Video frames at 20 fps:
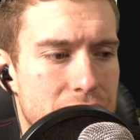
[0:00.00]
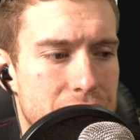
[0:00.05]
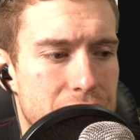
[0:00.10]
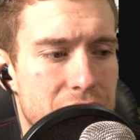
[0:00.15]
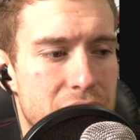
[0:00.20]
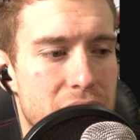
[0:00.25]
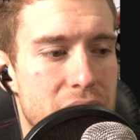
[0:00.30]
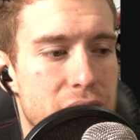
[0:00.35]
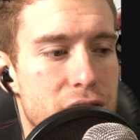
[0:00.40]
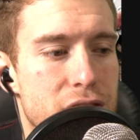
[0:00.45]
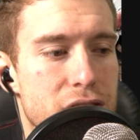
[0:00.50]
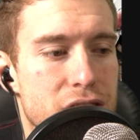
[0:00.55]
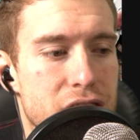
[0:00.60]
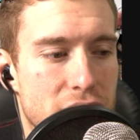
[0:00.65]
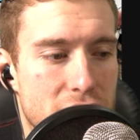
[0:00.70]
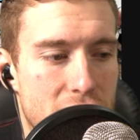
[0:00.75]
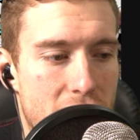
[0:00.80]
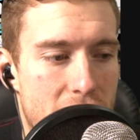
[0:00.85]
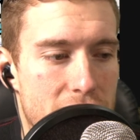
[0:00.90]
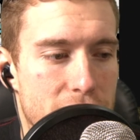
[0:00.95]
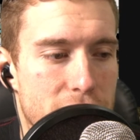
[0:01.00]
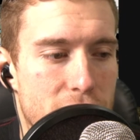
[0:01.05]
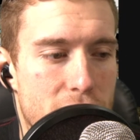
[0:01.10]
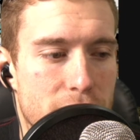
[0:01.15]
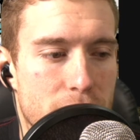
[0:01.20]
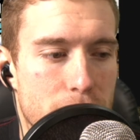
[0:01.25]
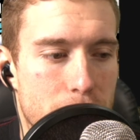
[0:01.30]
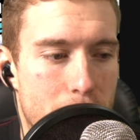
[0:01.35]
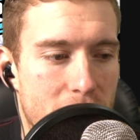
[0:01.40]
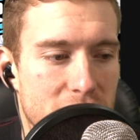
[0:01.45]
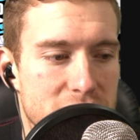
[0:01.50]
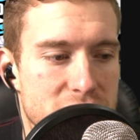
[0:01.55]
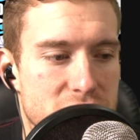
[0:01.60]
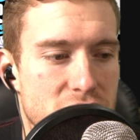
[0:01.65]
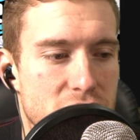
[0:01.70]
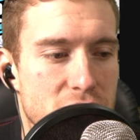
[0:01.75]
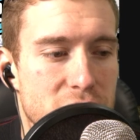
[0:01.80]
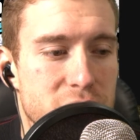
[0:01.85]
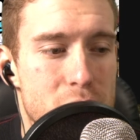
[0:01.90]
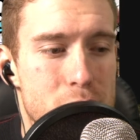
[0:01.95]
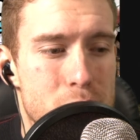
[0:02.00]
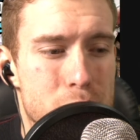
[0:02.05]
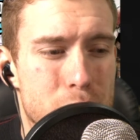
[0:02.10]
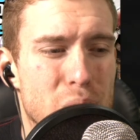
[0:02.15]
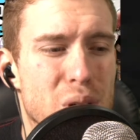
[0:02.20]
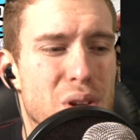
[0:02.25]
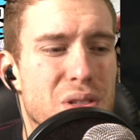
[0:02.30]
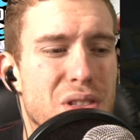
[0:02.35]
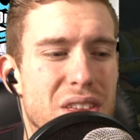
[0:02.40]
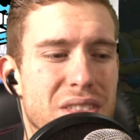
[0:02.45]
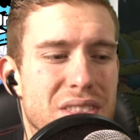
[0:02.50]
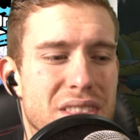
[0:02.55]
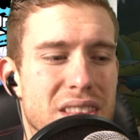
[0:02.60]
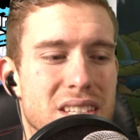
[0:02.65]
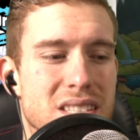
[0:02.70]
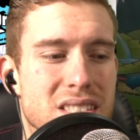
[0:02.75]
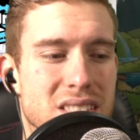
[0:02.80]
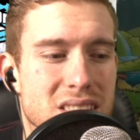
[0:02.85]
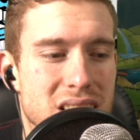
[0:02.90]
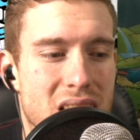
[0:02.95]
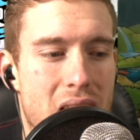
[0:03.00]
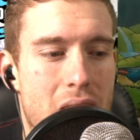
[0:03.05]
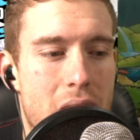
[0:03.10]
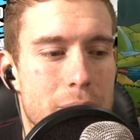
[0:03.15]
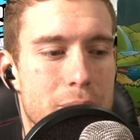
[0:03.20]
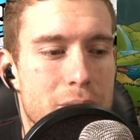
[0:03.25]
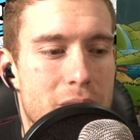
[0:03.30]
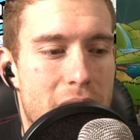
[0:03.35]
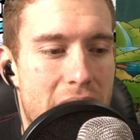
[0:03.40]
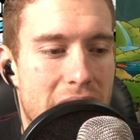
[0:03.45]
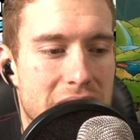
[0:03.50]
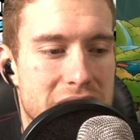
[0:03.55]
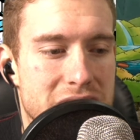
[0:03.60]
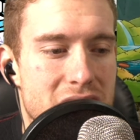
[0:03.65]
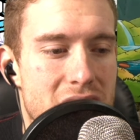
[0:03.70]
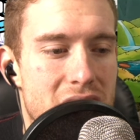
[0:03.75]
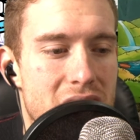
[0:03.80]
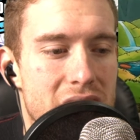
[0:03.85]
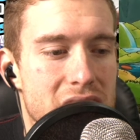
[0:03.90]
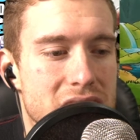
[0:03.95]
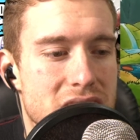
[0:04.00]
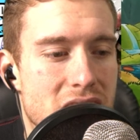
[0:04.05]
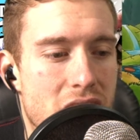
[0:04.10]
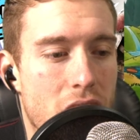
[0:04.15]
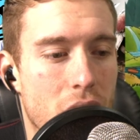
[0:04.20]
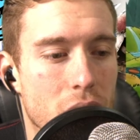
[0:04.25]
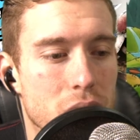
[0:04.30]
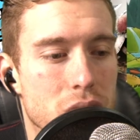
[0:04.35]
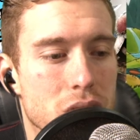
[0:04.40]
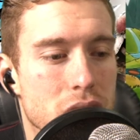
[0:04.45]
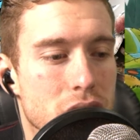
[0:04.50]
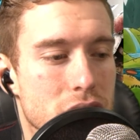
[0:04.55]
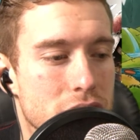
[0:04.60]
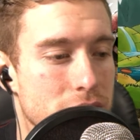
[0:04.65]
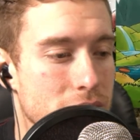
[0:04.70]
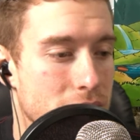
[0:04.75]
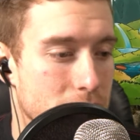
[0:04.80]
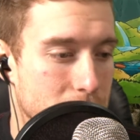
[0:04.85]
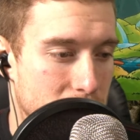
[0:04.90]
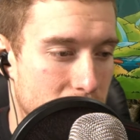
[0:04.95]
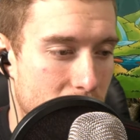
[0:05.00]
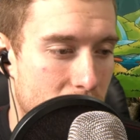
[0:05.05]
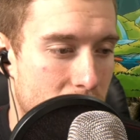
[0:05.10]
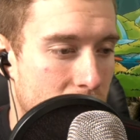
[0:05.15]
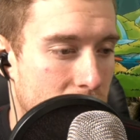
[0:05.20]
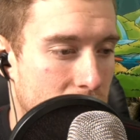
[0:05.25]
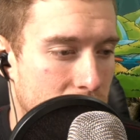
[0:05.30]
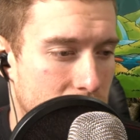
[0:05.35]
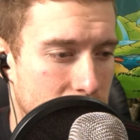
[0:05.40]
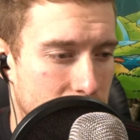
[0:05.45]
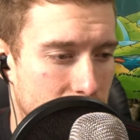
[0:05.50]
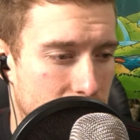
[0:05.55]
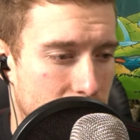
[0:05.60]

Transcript: Live the life of a monster from birth in the slime vats to elderhood and beyond,